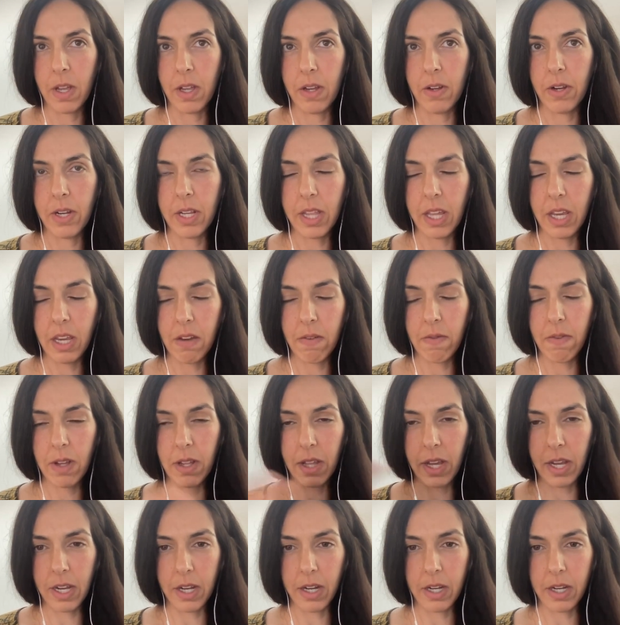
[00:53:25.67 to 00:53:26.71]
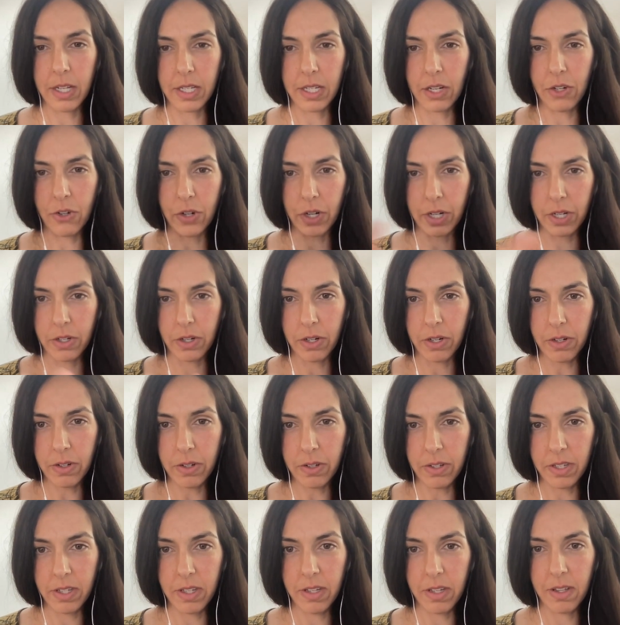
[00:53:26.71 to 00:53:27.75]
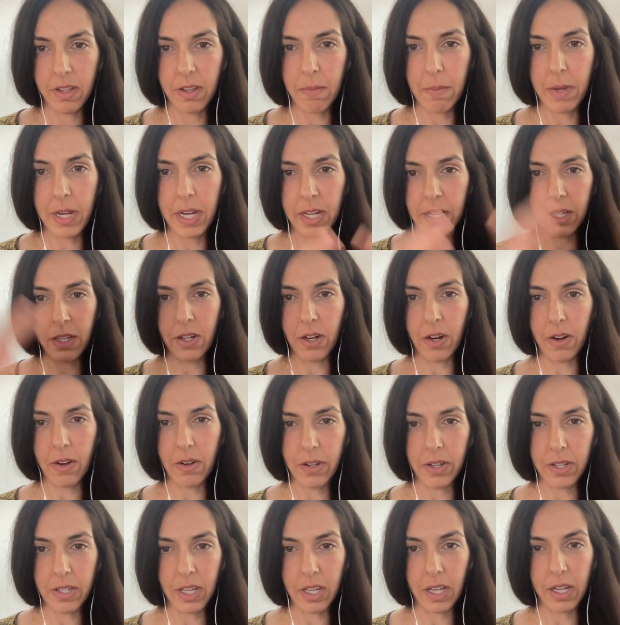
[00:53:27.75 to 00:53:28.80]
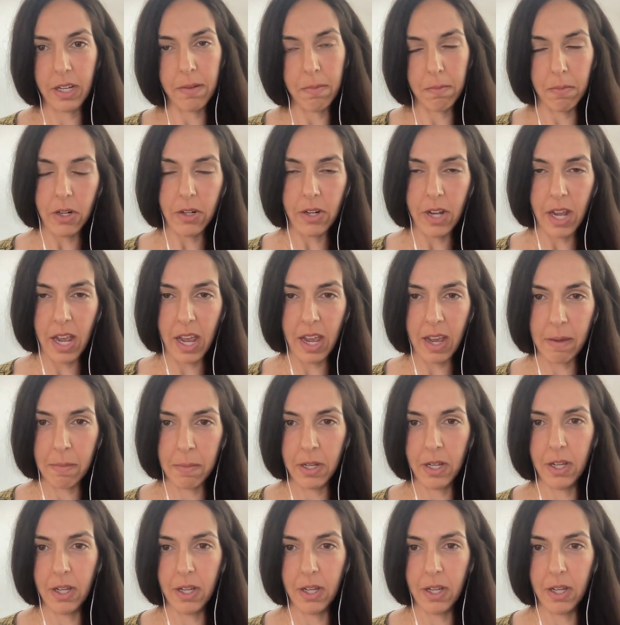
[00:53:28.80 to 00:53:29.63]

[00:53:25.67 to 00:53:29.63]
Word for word: You can think of it like concentric circles. The biggest circle is like your TAM.